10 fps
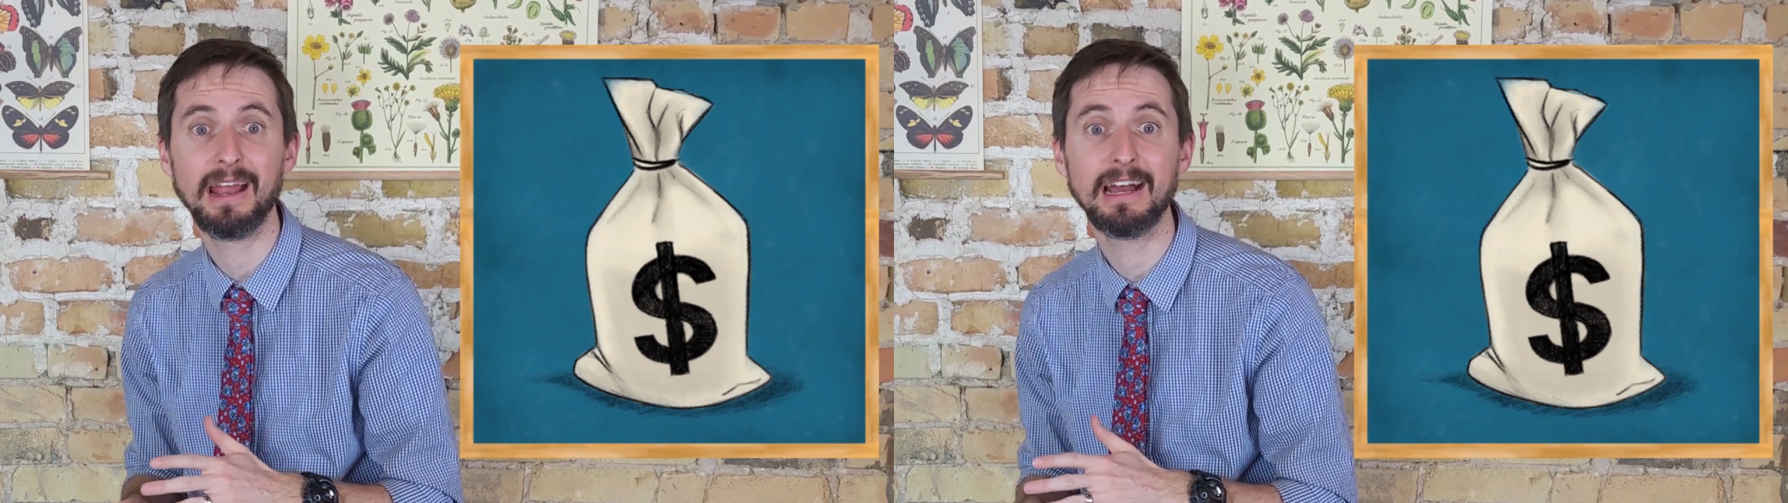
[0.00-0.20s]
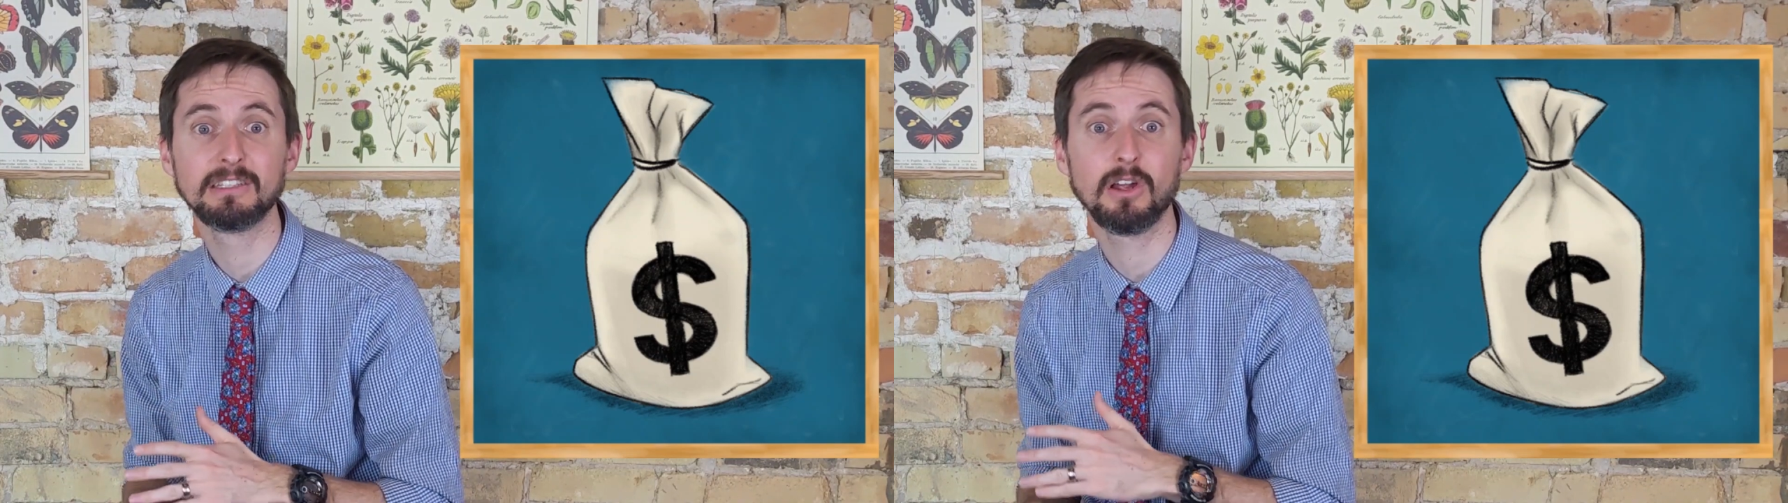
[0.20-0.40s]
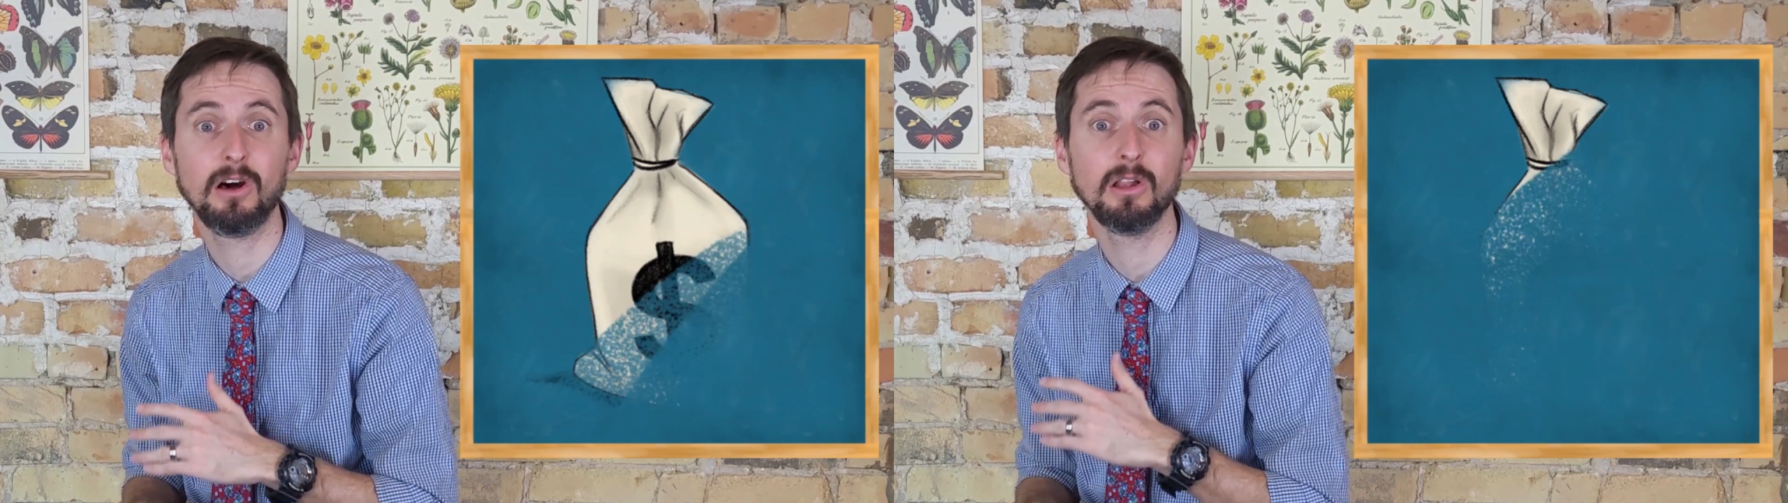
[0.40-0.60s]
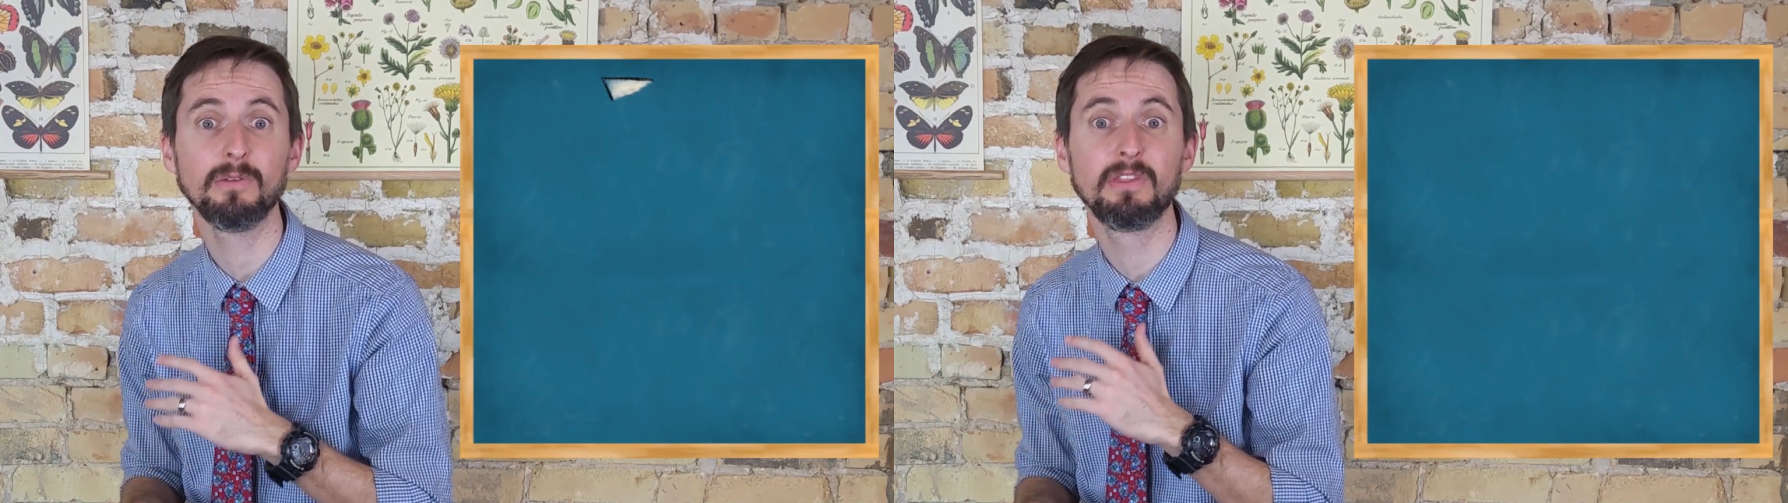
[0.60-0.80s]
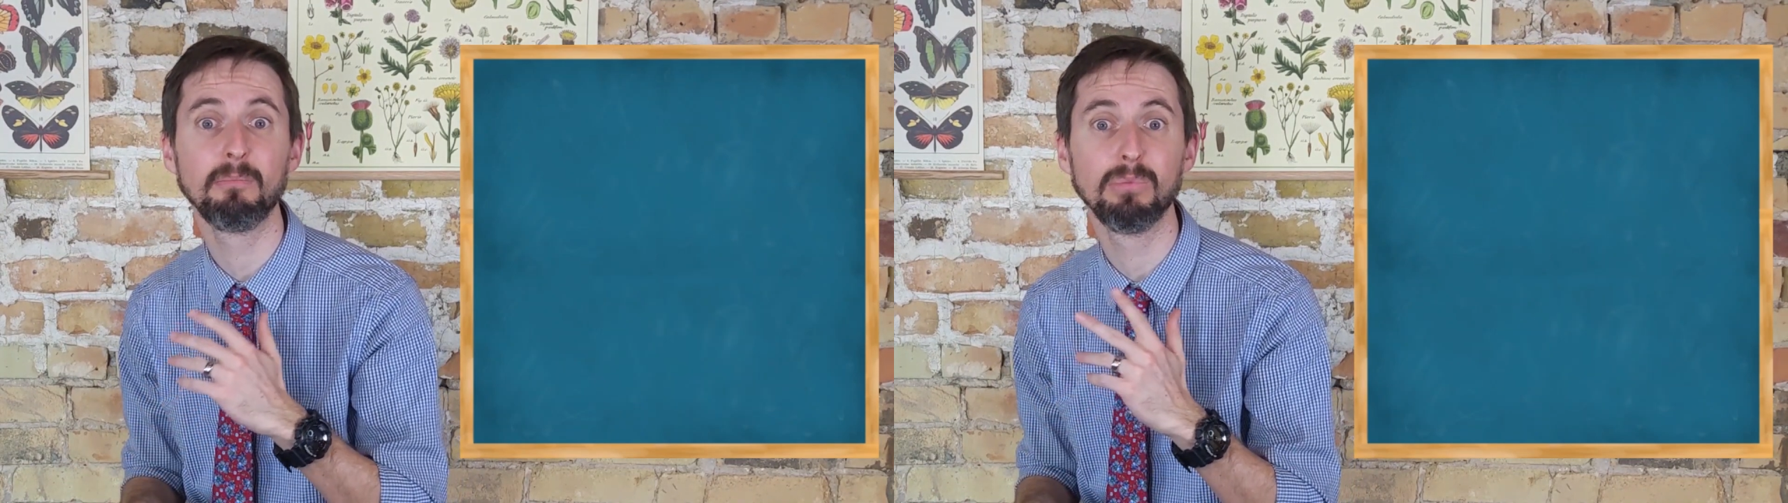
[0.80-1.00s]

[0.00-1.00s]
has all of the